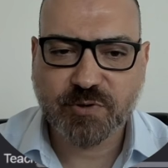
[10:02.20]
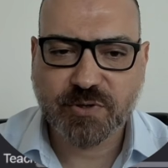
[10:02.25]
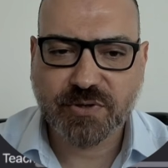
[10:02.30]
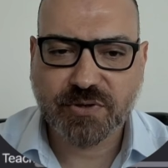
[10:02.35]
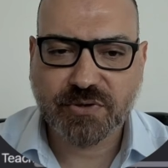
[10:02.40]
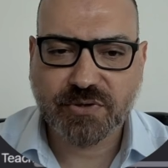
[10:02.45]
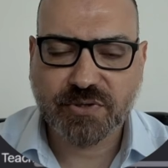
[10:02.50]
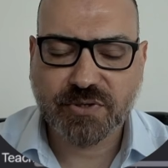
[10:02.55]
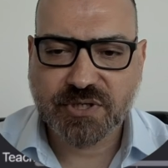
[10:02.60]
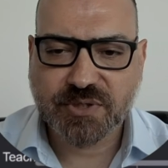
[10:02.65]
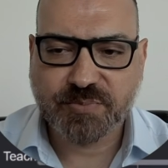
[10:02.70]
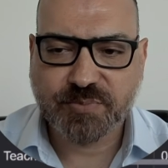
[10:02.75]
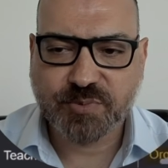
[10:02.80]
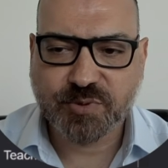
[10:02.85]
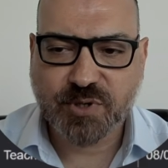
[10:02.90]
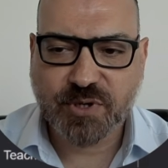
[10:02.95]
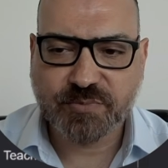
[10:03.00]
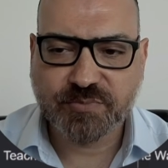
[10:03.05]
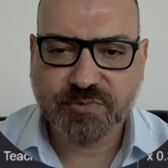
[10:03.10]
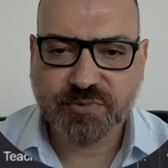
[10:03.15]
with a
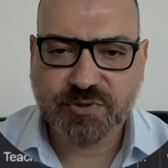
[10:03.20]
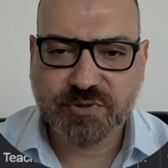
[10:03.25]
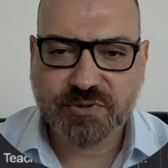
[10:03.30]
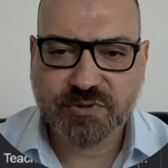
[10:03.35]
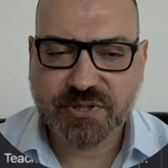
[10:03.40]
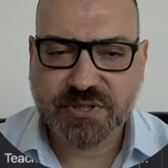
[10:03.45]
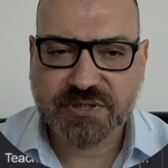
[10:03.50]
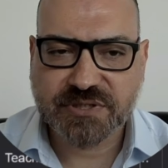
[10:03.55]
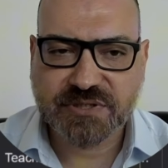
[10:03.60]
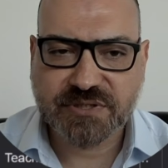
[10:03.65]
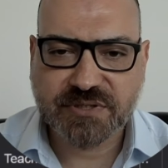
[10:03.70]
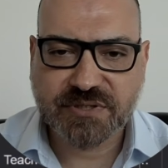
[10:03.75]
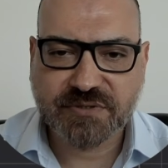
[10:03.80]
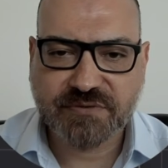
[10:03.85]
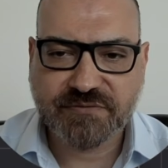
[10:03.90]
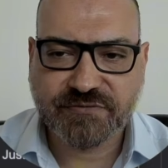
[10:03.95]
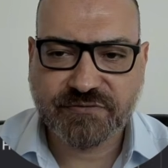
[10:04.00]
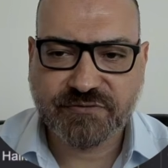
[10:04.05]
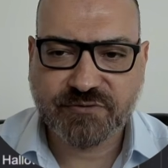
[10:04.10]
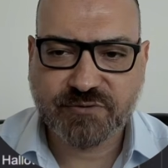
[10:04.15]
prompt
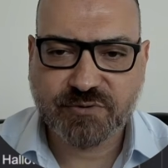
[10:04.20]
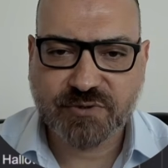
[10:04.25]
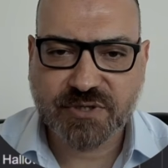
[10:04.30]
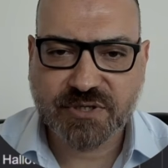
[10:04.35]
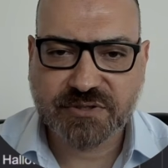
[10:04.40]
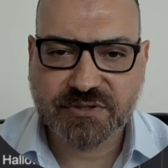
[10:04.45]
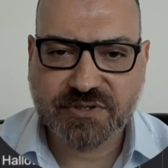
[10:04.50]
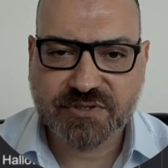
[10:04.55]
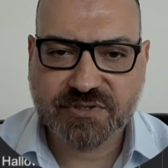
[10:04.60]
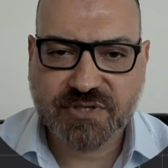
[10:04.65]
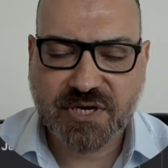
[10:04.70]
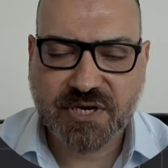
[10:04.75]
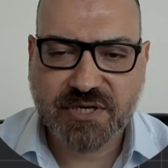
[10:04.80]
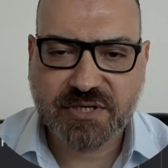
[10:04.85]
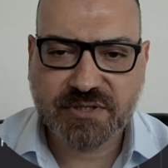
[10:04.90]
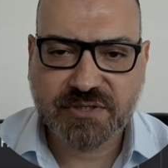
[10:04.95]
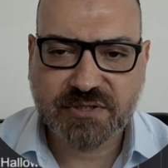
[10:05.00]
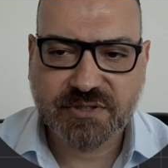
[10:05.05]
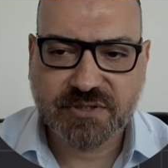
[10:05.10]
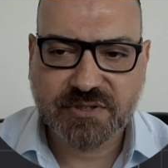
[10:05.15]
for a
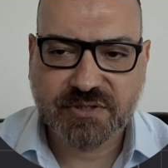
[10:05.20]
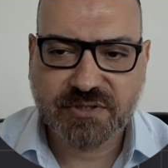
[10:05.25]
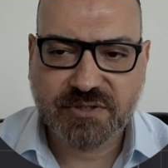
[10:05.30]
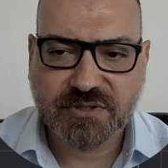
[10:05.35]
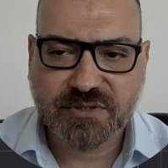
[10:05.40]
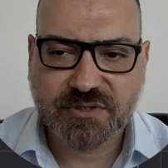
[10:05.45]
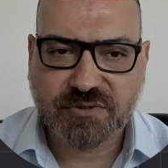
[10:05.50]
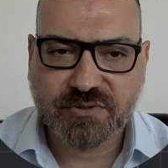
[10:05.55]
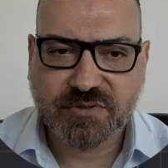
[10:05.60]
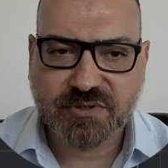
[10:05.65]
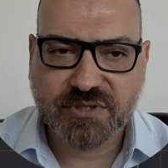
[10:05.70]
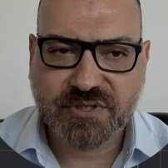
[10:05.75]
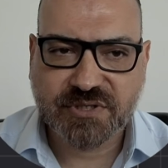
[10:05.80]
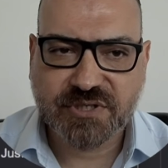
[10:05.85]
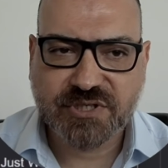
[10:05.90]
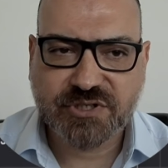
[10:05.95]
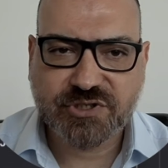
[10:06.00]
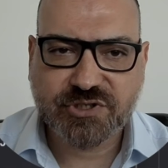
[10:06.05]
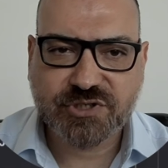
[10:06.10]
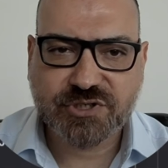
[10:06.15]
design or a
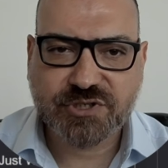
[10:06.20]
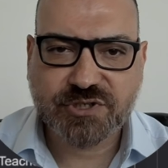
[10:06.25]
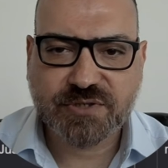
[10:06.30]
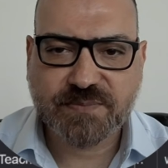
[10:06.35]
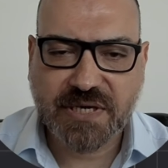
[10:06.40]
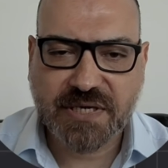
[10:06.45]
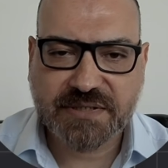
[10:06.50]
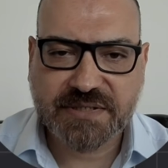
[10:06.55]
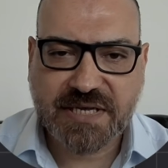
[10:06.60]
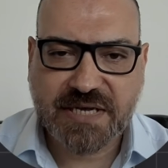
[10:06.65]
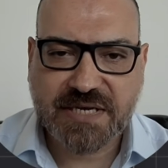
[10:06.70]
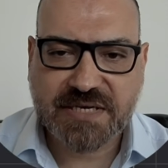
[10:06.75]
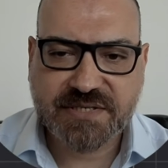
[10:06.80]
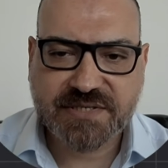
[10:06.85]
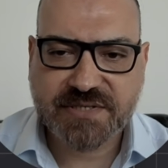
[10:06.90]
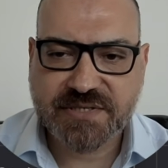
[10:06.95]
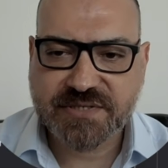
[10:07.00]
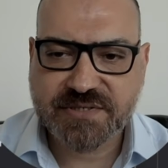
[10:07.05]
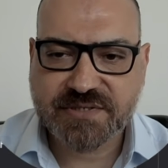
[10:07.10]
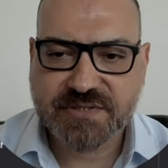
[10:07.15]
niche
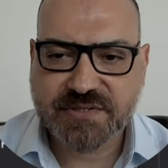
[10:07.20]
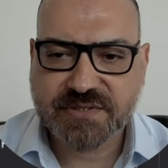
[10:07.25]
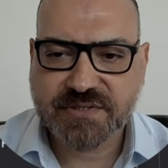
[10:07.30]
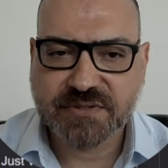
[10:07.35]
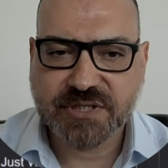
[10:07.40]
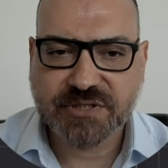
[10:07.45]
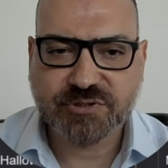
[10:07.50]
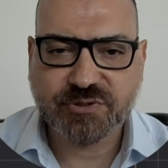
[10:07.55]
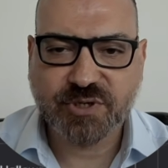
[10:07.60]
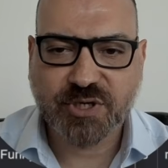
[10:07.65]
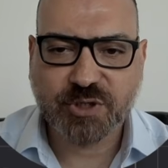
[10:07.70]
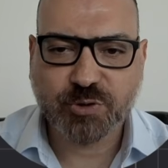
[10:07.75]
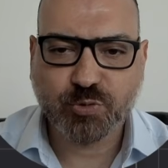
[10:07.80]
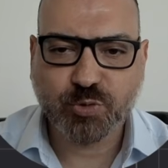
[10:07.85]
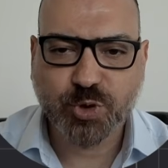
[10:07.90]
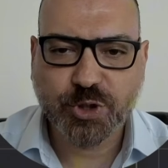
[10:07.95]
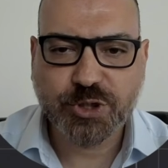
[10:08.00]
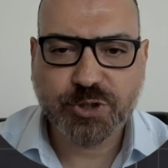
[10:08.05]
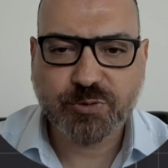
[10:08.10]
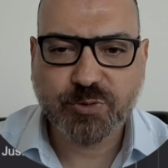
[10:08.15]
analysis that you can
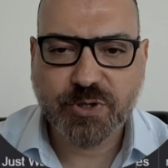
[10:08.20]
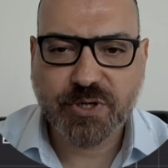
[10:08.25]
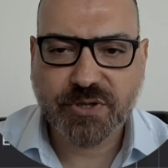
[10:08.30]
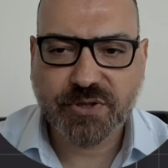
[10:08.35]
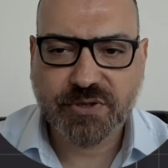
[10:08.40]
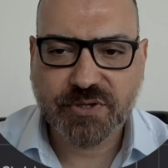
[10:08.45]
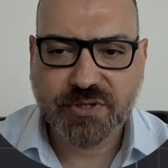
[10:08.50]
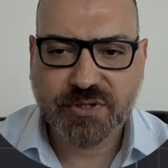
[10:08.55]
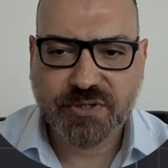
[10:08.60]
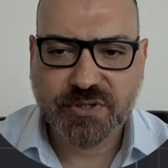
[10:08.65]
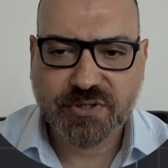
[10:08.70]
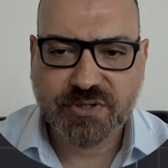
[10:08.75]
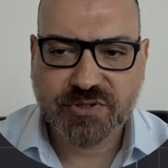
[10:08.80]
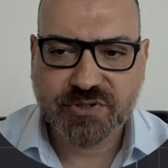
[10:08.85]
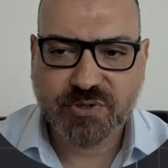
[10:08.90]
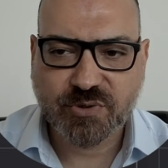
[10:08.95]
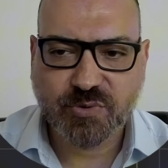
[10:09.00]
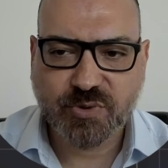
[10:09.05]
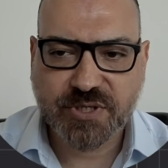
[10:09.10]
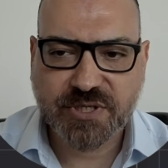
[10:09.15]
work with
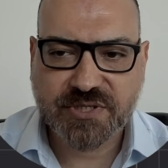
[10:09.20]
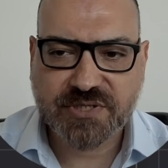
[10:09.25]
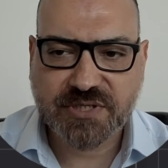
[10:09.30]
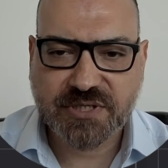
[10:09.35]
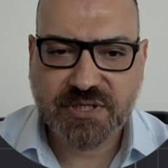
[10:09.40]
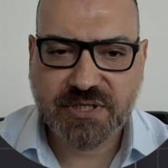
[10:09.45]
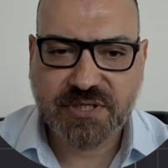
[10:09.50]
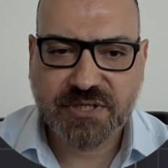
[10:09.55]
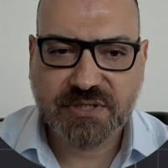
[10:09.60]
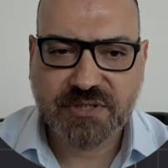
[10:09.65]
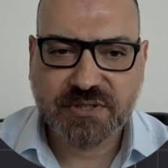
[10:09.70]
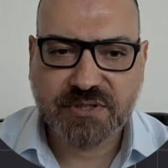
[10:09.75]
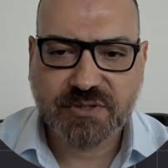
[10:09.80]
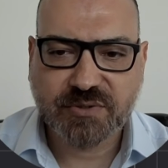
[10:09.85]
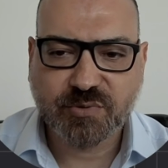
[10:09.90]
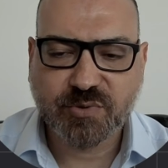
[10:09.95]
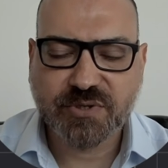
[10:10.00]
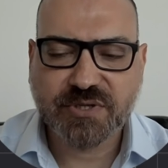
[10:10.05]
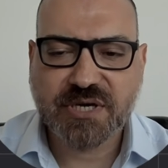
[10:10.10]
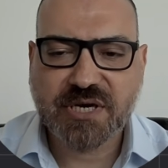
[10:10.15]
so easily
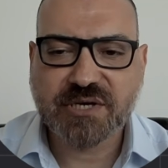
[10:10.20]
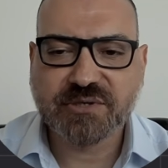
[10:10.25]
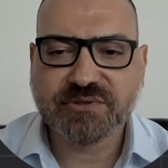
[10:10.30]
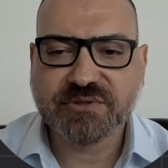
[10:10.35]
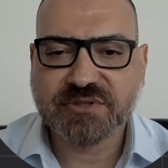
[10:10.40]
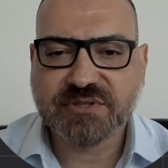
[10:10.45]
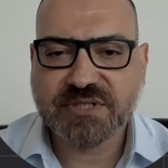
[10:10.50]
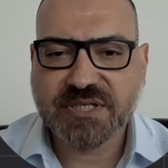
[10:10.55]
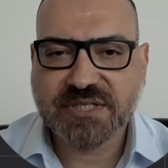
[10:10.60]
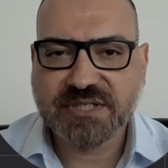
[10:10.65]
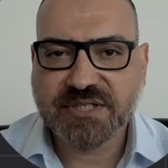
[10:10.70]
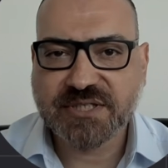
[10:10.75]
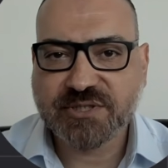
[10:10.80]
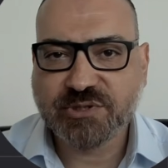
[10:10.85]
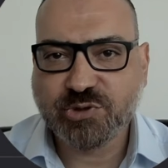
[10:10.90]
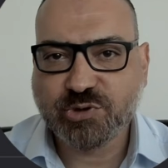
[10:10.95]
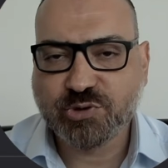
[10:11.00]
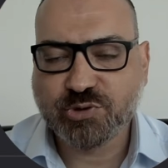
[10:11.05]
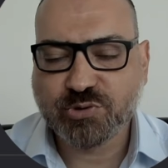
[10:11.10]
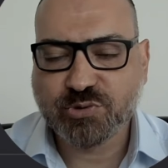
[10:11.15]
without the need
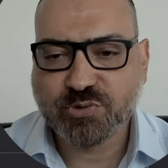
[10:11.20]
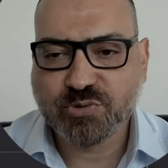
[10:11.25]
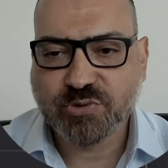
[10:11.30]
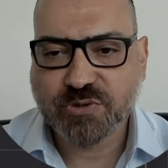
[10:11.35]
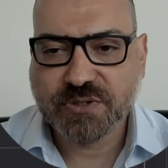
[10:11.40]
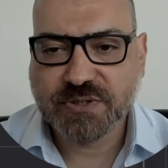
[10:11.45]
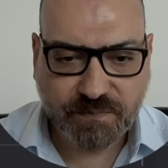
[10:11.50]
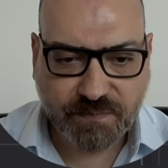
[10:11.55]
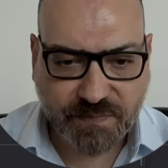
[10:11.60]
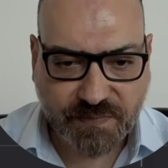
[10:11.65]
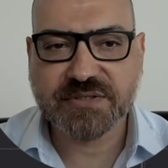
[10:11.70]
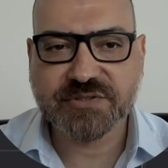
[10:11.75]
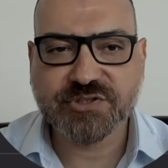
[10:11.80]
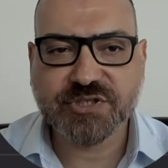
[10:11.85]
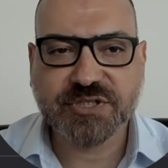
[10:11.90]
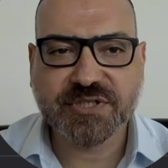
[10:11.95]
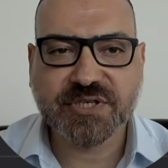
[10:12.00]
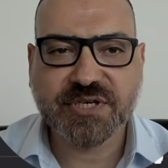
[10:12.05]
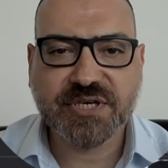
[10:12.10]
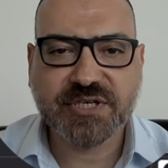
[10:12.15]
to
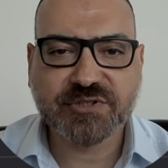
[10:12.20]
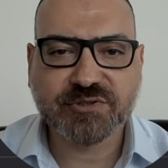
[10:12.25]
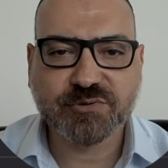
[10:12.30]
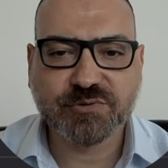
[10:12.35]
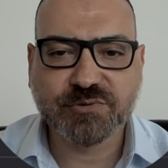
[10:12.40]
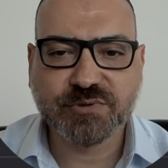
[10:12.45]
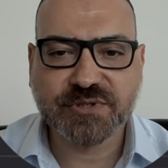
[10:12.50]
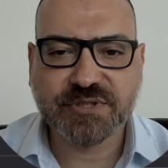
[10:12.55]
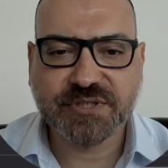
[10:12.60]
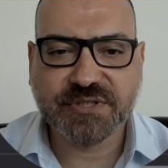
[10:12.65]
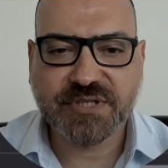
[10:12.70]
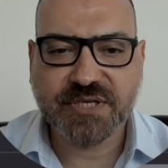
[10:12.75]
generate all the